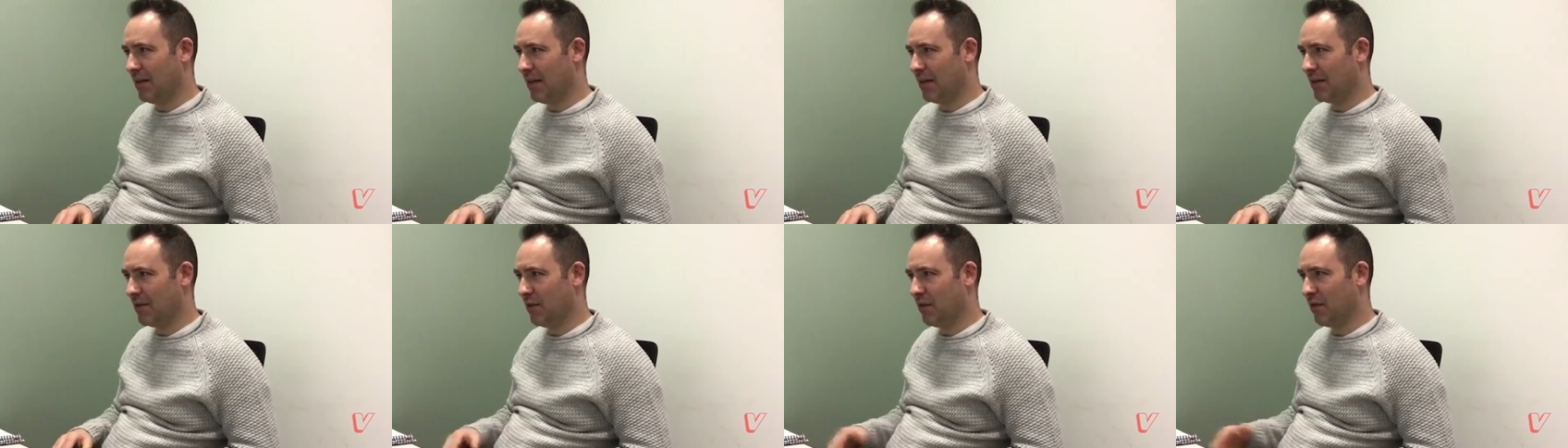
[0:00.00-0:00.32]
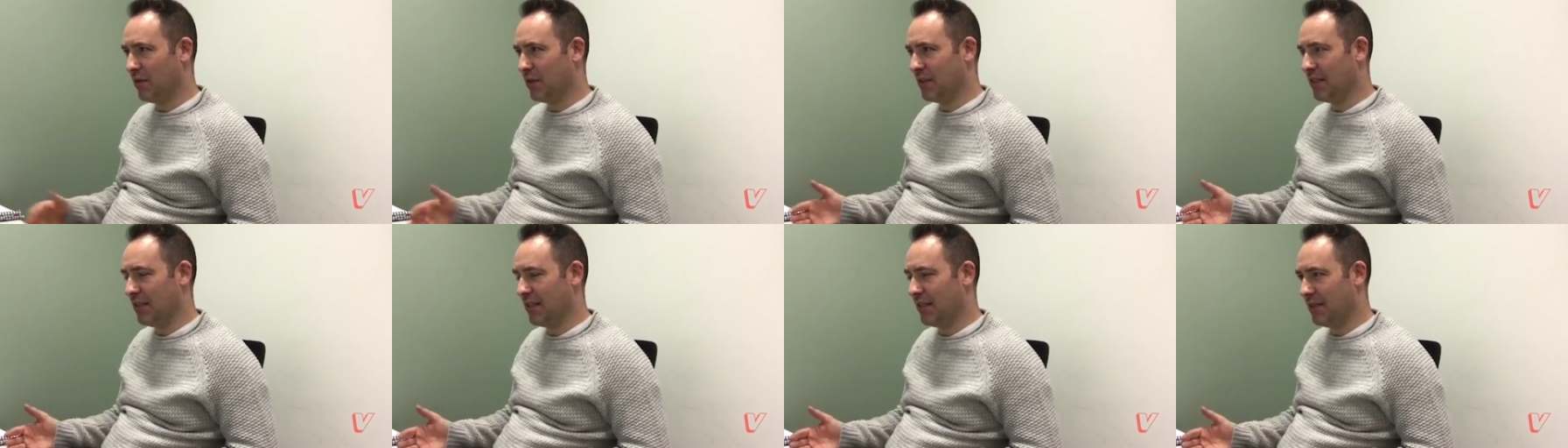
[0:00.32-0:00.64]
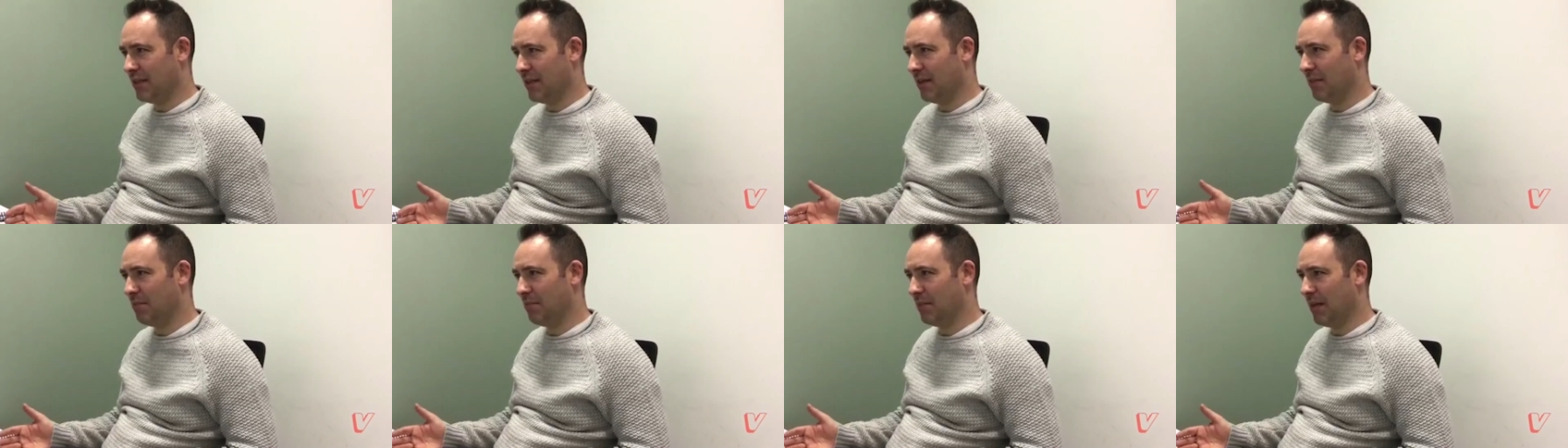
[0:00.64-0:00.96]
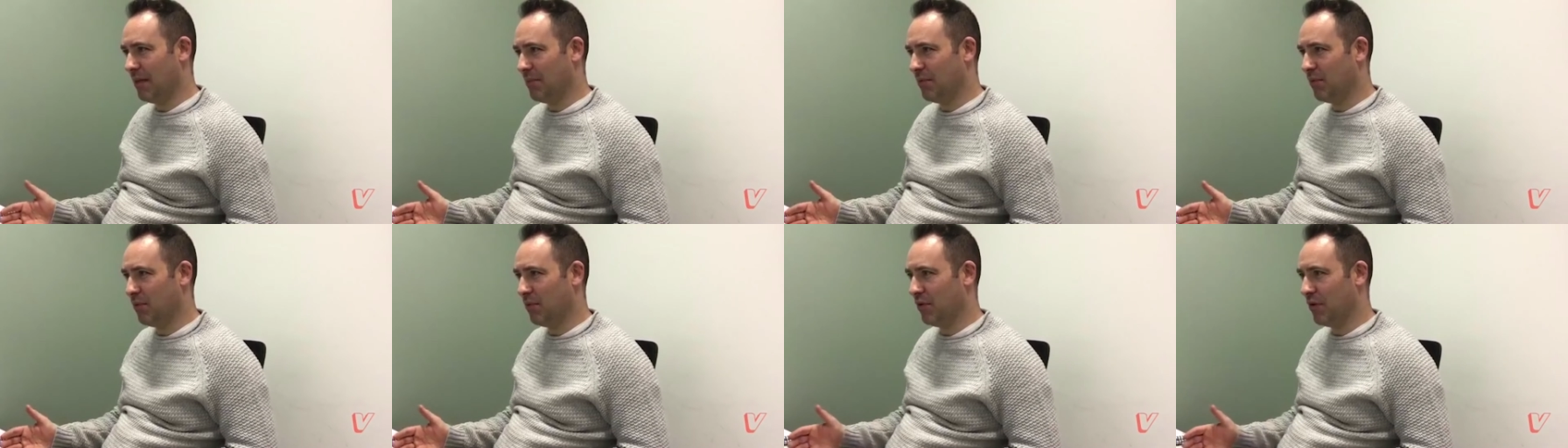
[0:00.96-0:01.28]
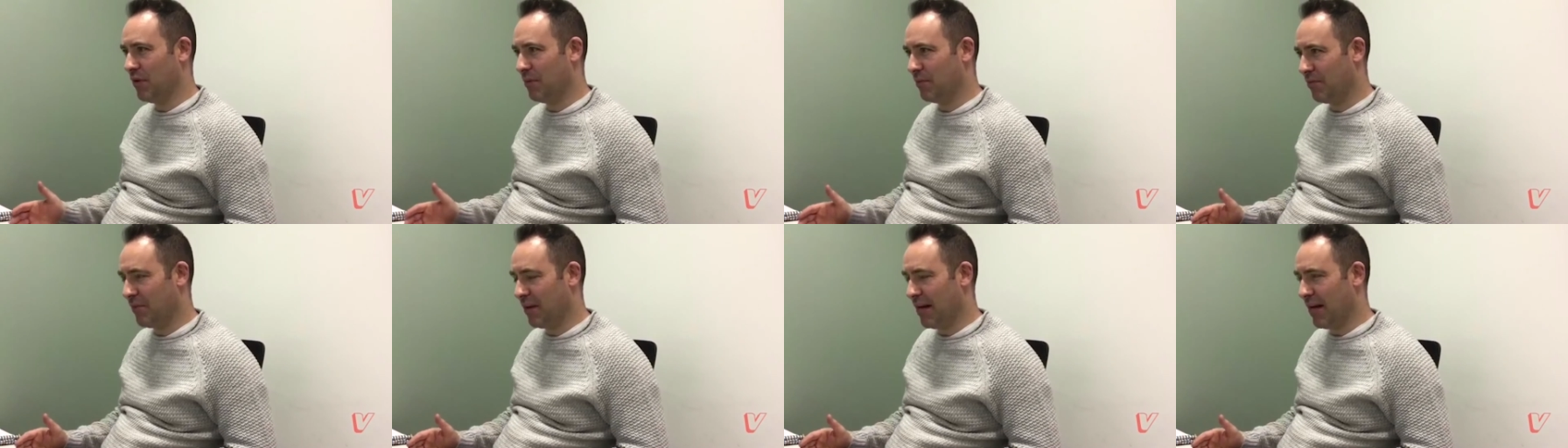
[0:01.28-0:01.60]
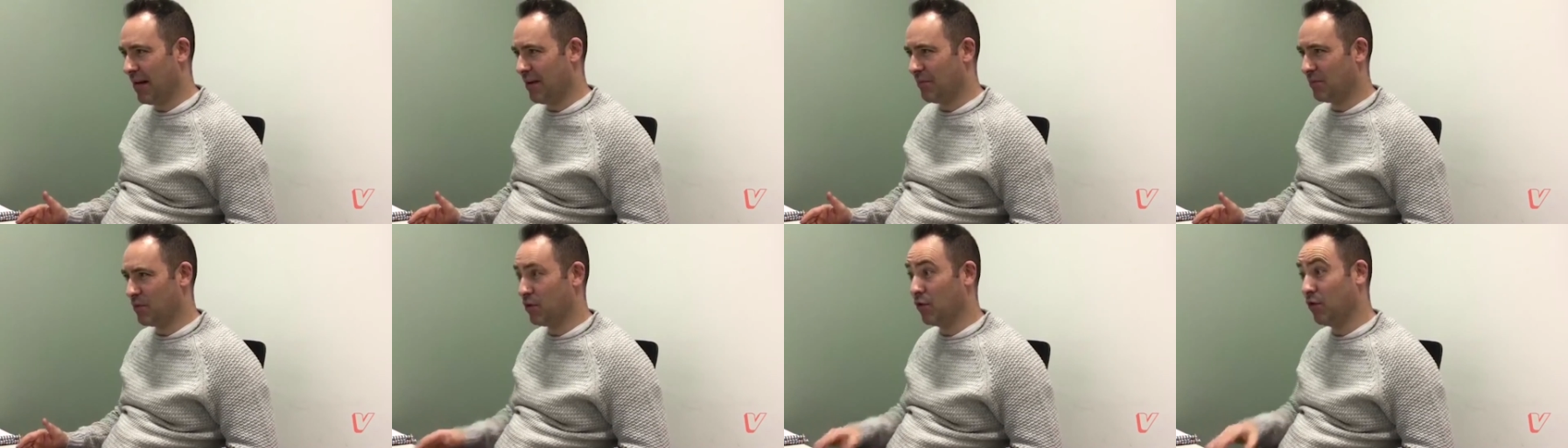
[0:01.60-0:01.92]
there's obviously some people that
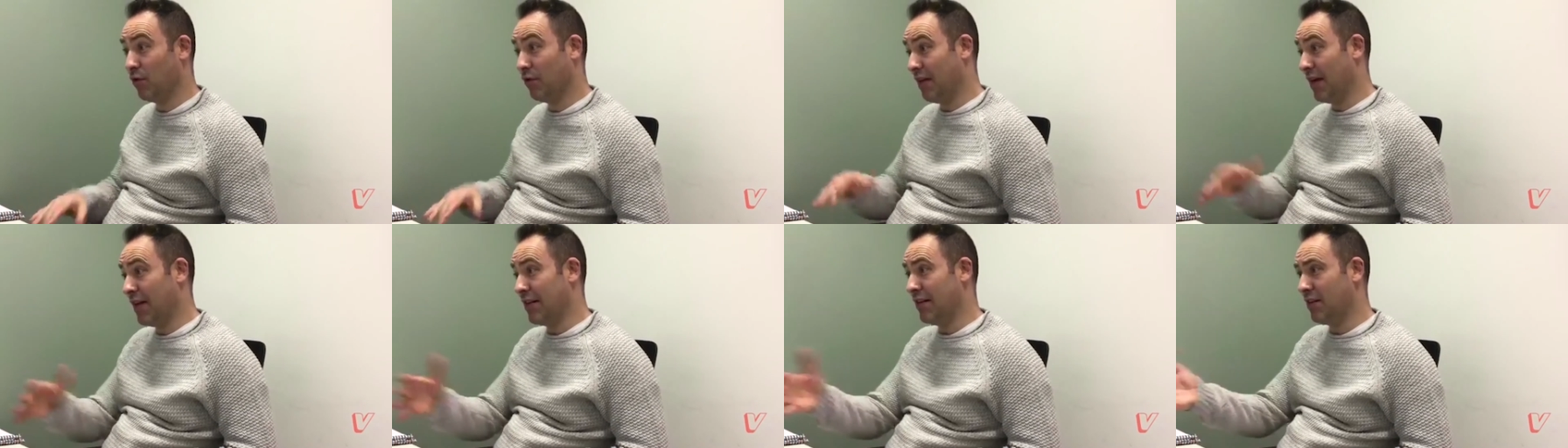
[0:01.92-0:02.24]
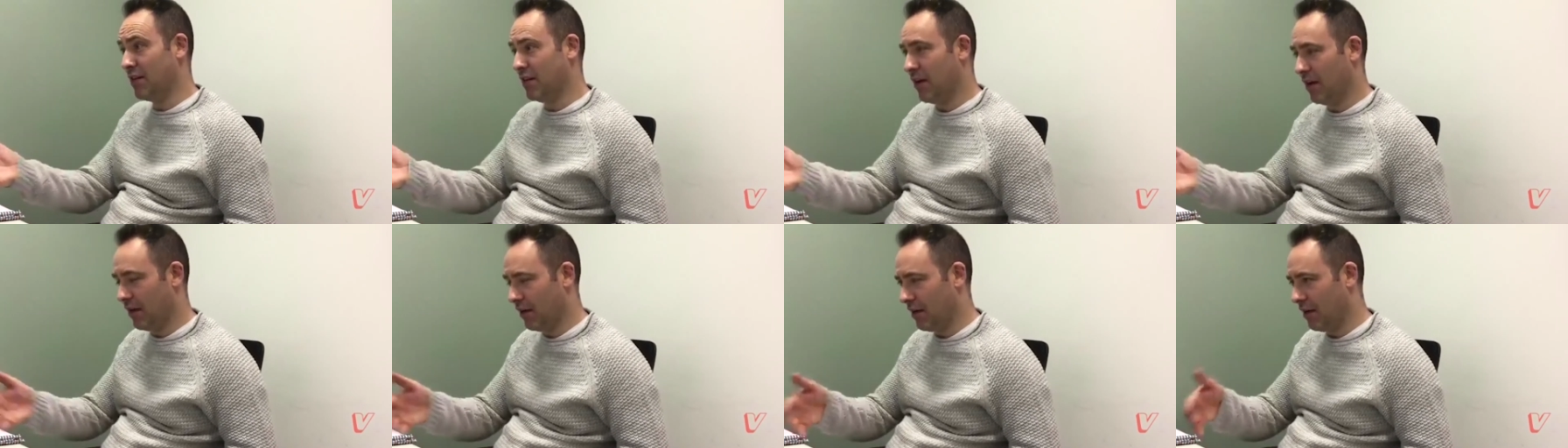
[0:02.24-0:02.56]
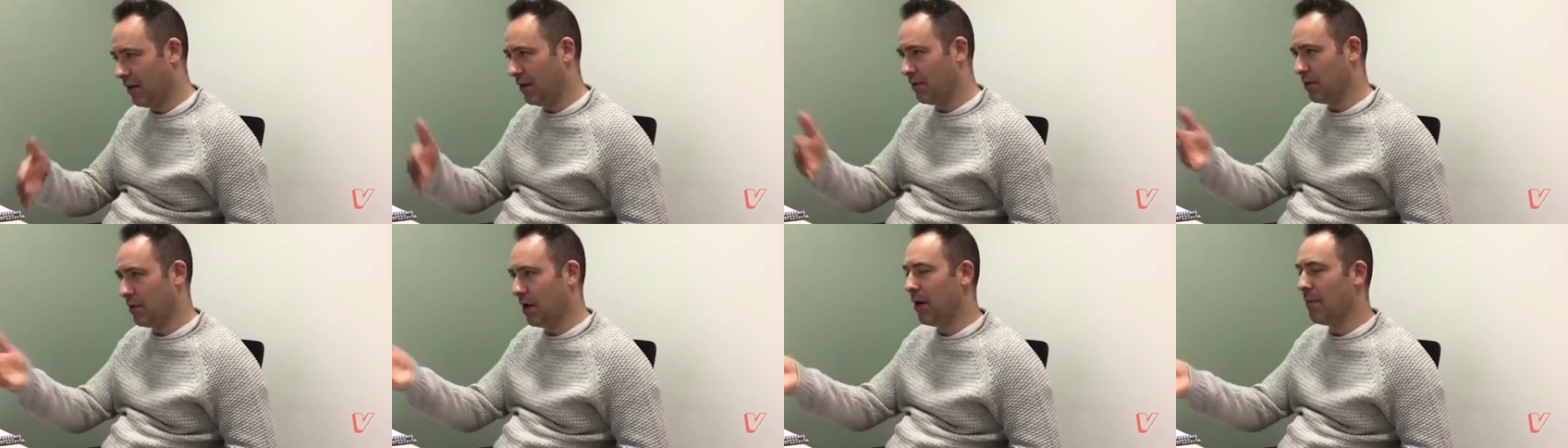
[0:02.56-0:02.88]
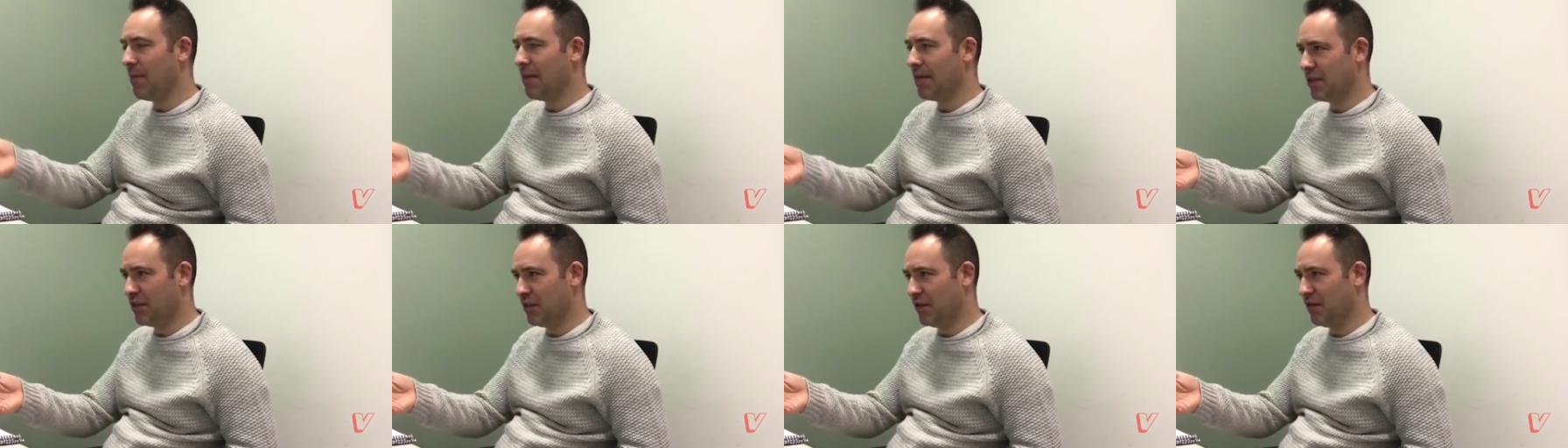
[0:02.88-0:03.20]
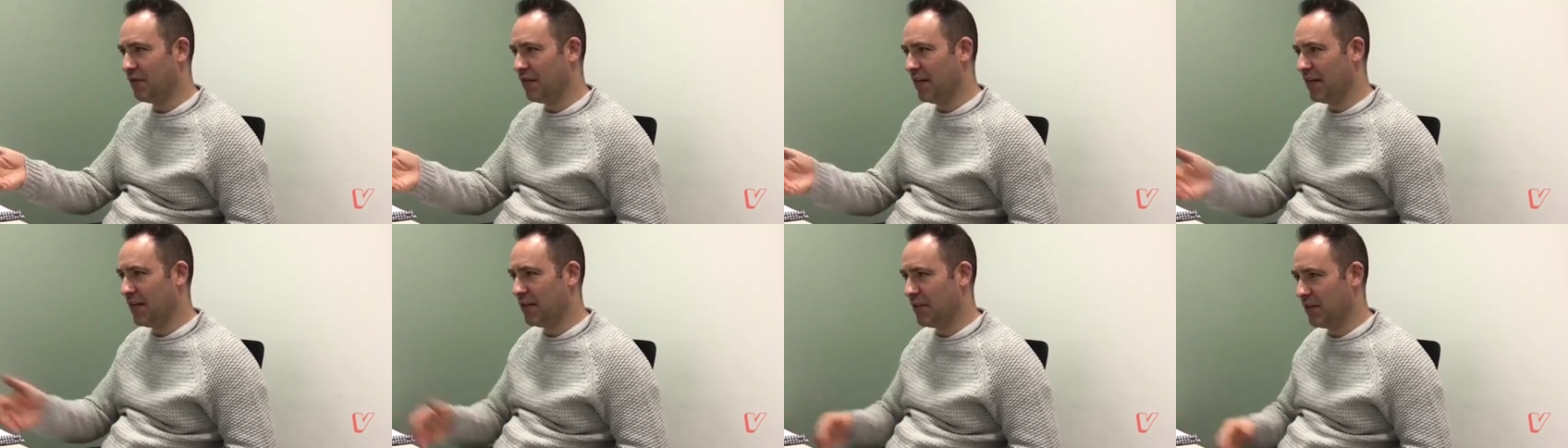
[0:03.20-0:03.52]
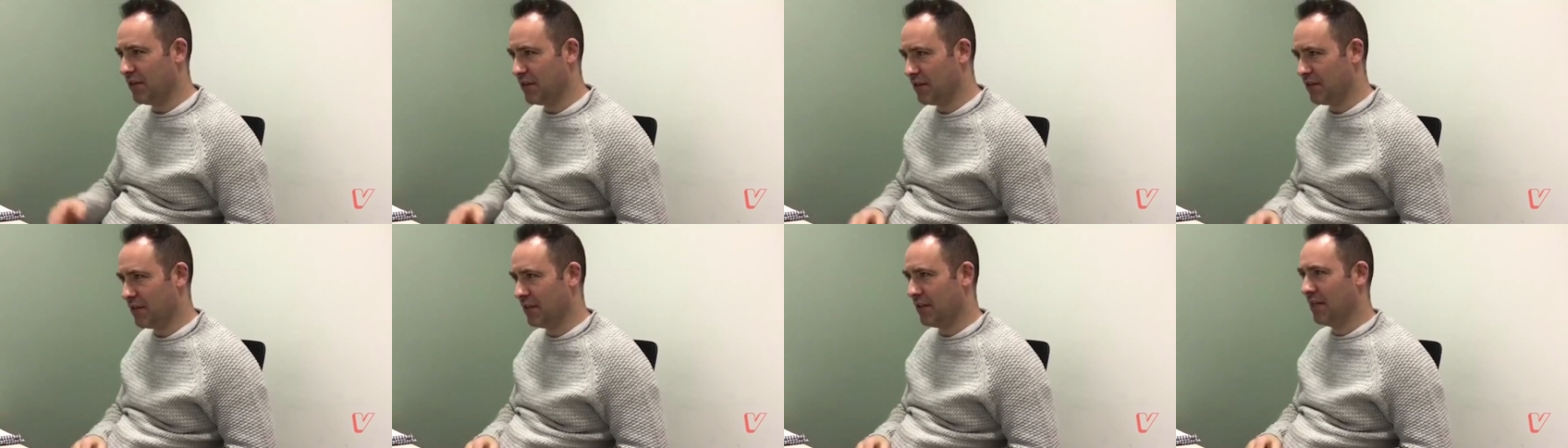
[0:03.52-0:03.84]
perhaps, or vendor, I'll, I'll mention
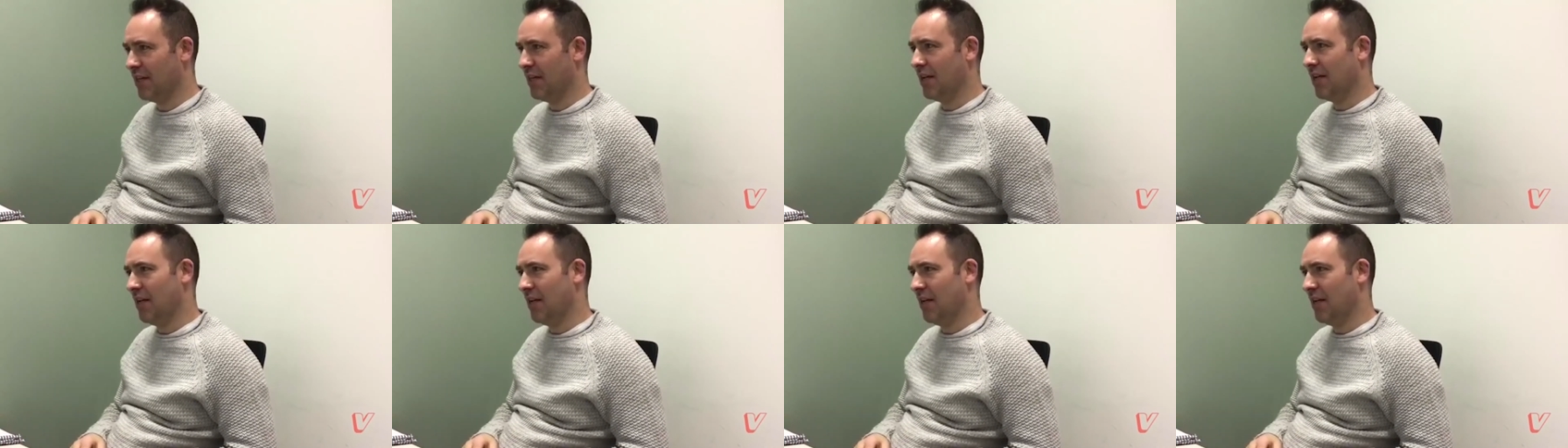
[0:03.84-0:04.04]
vendors